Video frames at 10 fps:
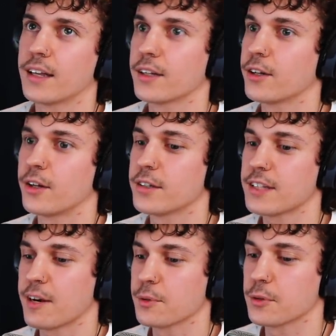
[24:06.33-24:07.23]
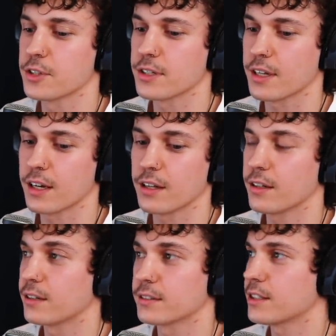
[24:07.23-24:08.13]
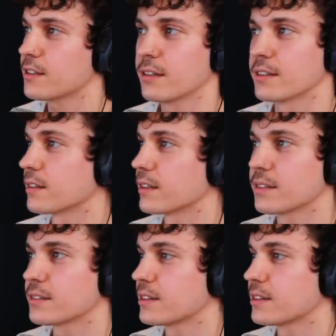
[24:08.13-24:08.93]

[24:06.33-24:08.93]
literally the whole time it was just like, you don't do it.